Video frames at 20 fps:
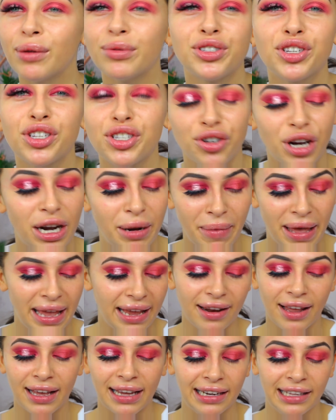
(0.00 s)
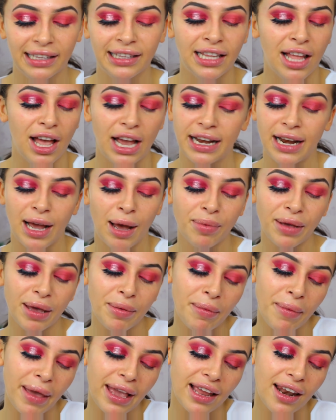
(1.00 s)
I was just trying to make like a little line up.
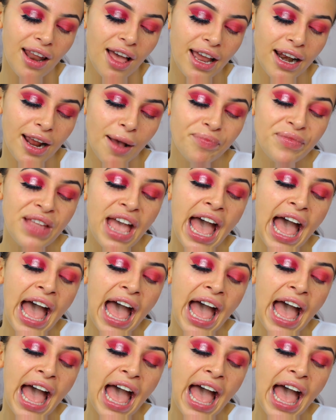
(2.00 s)
Can we make a line up?